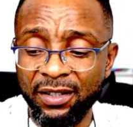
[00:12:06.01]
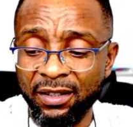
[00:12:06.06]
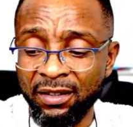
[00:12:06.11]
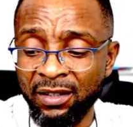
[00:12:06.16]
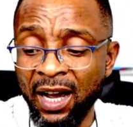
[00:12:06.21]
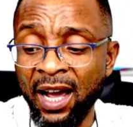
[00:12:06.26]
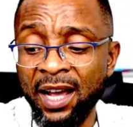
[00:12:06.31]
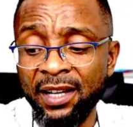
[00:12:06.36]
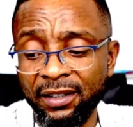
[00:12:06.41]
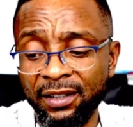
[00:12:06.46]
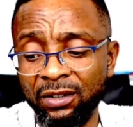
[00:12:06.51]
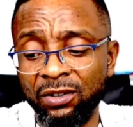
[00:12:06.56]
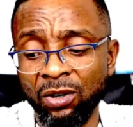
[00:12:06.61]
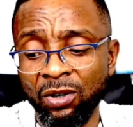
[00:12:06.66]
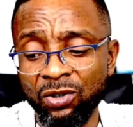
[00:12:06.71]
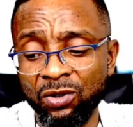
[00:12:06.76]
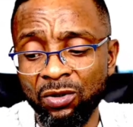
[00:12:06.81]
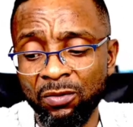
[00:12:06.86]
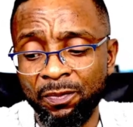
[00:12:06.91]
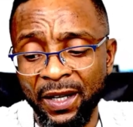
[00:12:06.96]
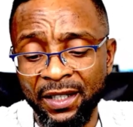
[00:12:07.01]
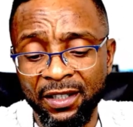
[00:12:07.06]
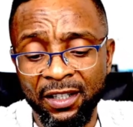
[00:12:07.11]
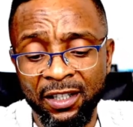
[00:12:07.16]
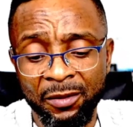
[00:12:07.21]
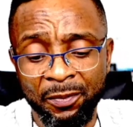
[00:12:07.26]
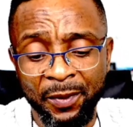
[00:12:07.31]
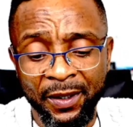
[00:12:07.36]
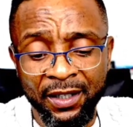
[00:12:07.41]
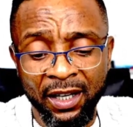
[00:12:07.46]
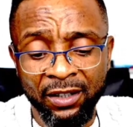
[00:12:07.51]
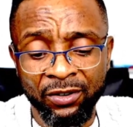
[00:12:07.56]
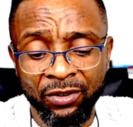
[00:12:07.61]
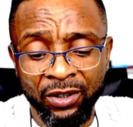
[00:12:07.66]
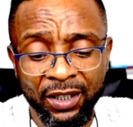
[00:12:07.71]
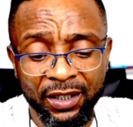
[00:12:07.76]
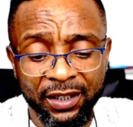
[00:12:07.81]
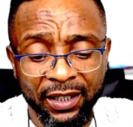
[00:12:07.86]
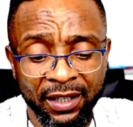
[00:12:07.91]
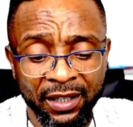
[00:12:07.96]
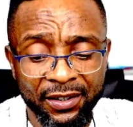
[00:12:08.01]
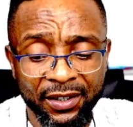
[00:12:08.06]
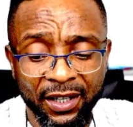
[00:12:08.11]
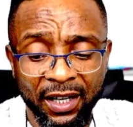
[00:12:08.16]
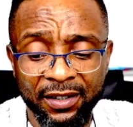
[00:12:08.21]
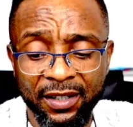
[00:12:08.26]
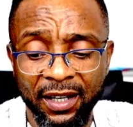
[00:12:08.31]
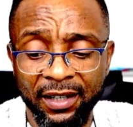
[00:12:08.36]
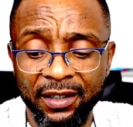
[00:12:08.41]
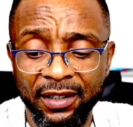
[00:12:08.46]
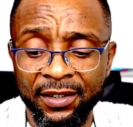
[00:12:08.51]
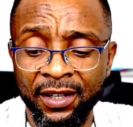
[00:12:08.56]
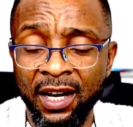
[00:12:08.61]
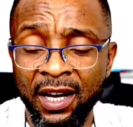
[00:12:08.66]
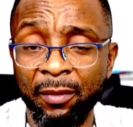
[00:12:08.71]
Ask those who participated during the NSAS at the time,